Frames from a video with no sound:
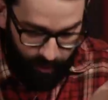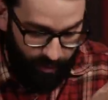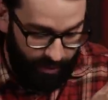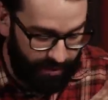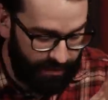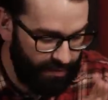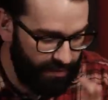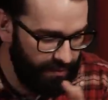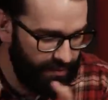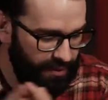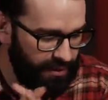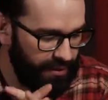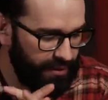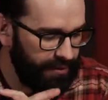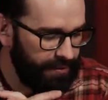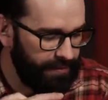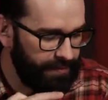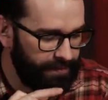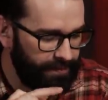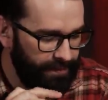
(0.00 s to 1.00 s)
point,
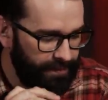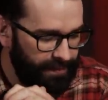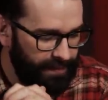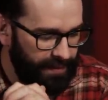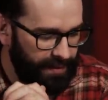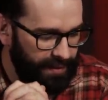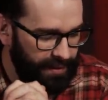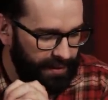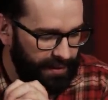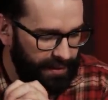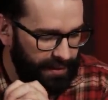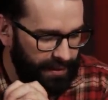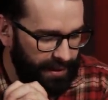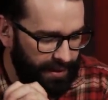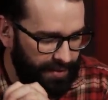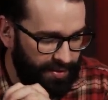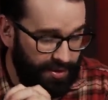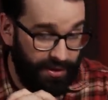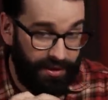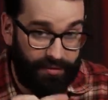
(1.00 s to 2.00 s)

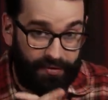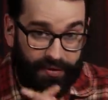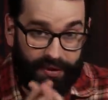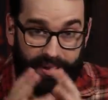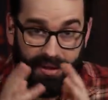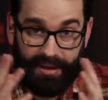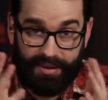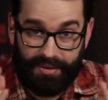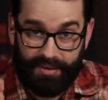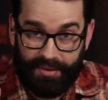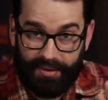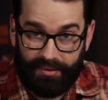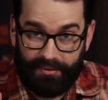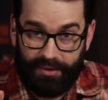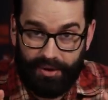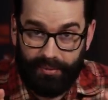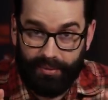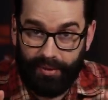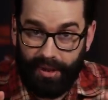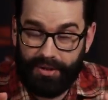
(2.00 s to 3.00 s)
as significant as the
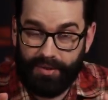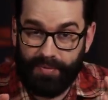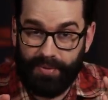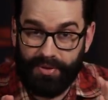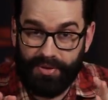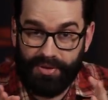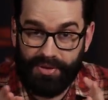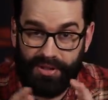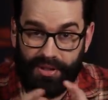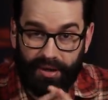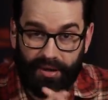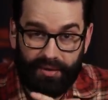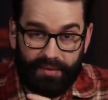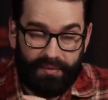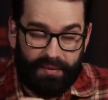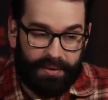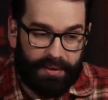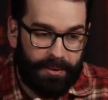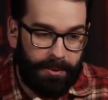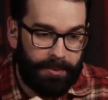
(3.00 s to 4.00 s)
human rights abuses are,
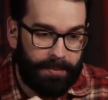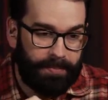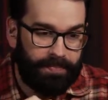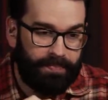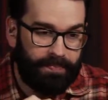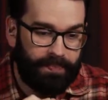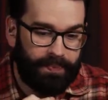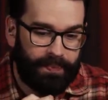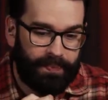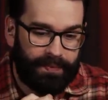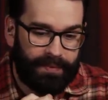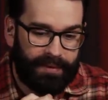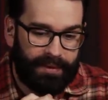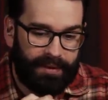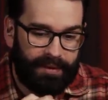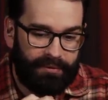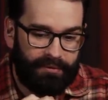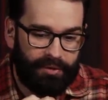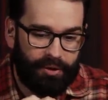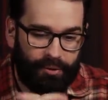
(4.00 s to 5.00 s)

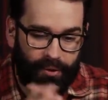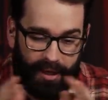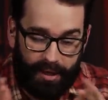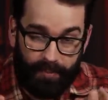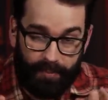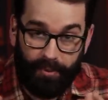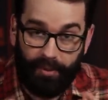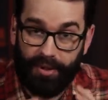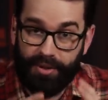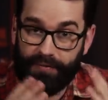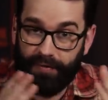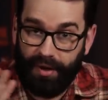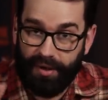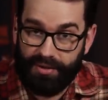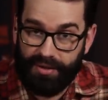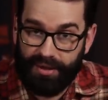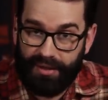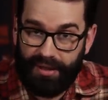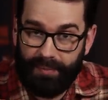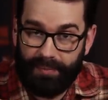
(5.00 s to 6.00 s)
the greater point as far
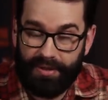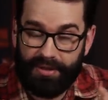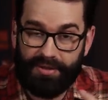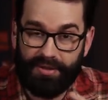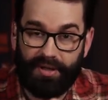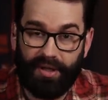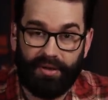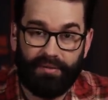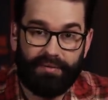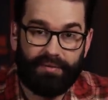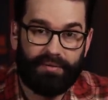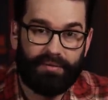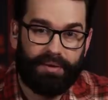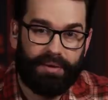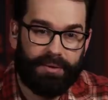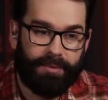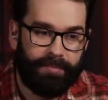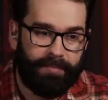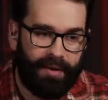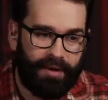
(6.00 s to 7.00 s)
as the Olympics go,
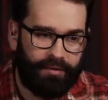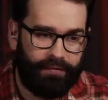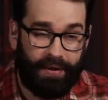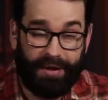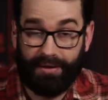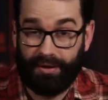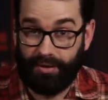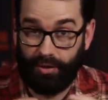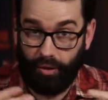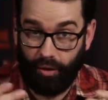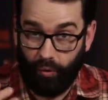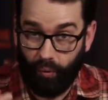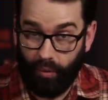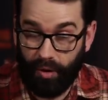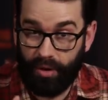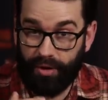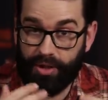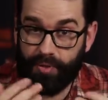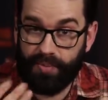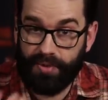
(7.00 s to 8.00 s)
and the fact that the whole
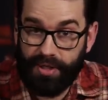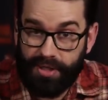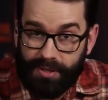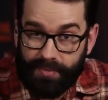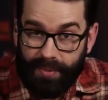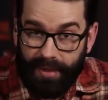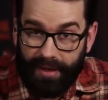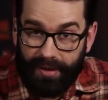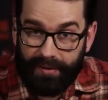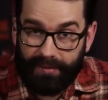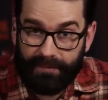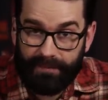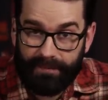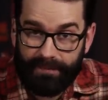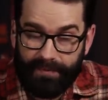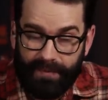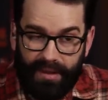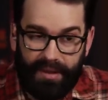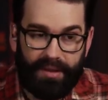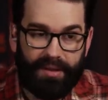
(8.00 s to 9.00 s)
world is participating,
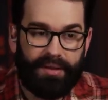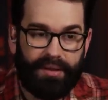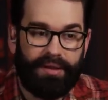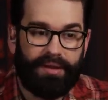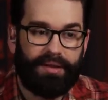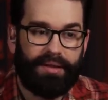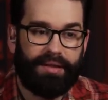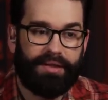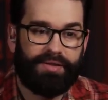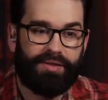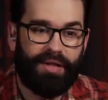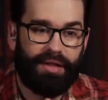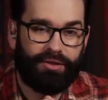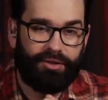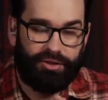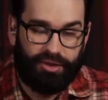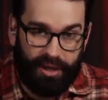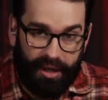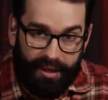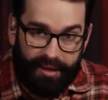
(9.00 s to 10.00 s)
is that
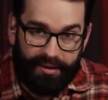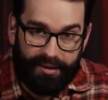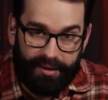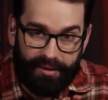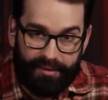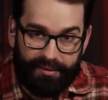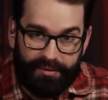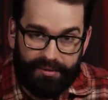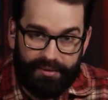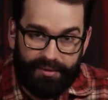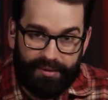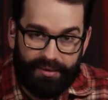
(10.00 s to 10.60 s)
China,